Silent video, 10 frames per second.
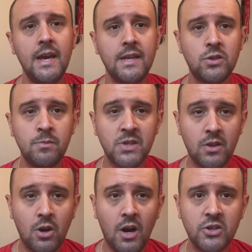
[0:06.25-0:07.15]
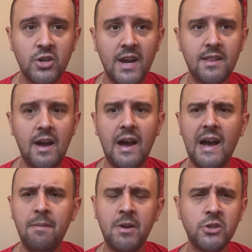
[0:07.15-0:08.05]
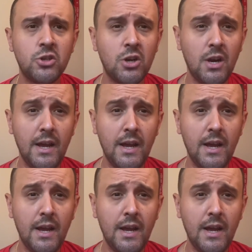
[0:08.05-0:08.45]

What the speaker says: In terms of the contract, I'm not sure.